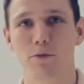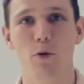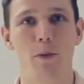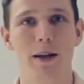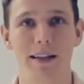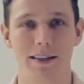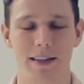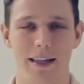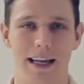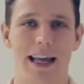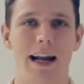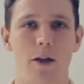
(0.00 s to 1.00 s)
mobility.
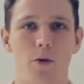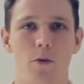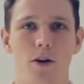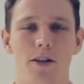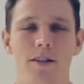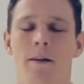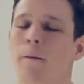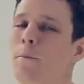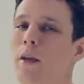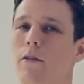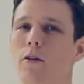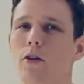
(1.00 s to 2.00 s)
In other words,
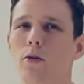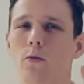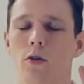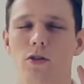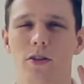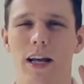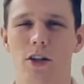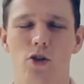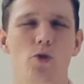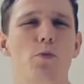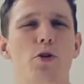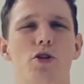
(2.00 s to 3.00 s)
if you don't want to get super